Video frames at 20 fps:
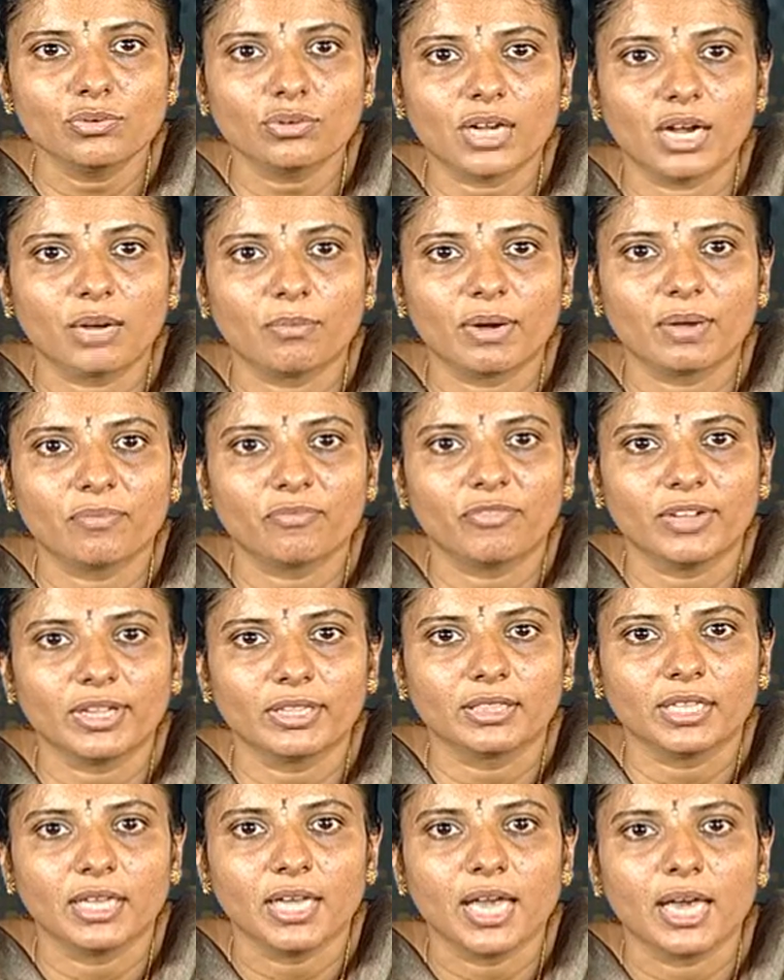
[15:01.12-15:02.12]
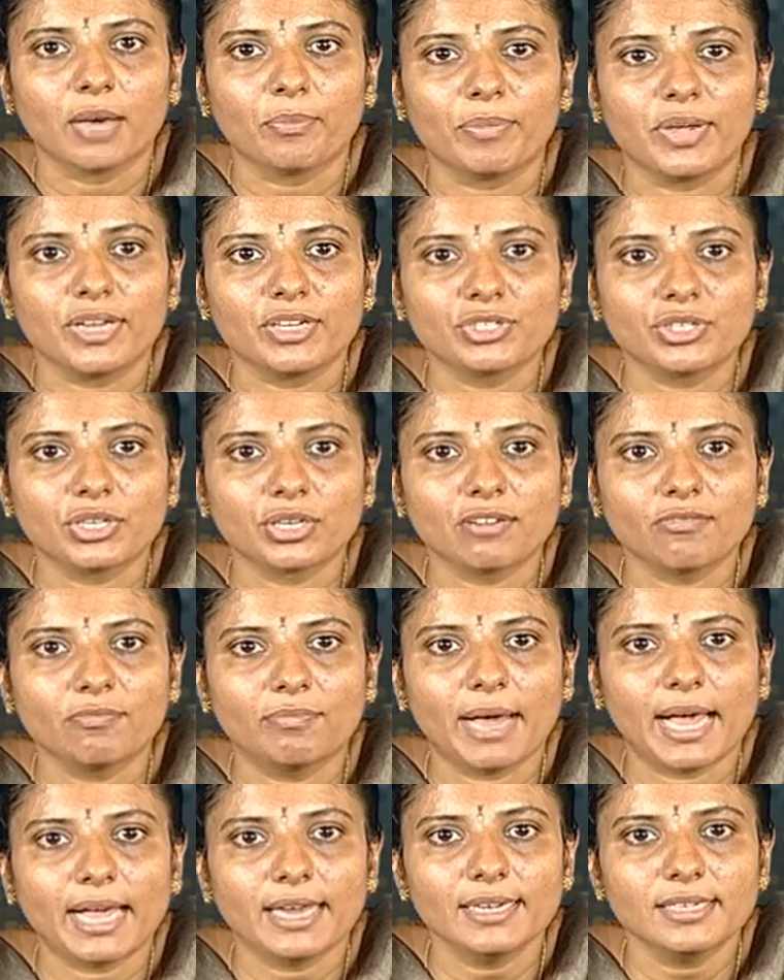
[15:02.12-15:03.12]
come up with a picture of
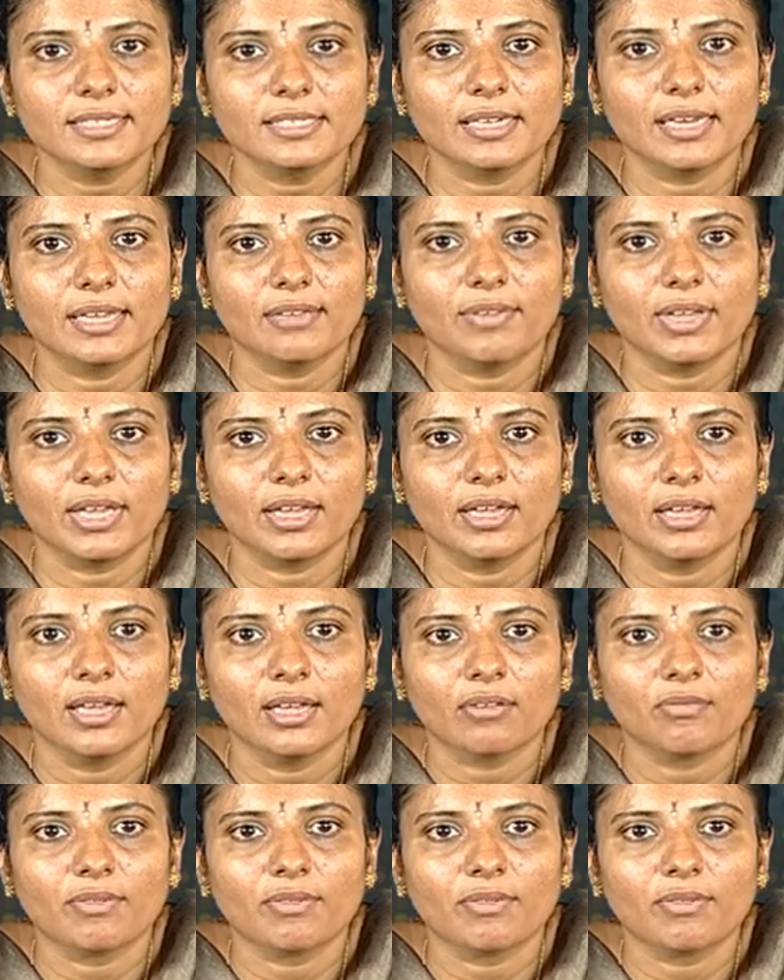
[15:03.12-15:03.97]
balanced living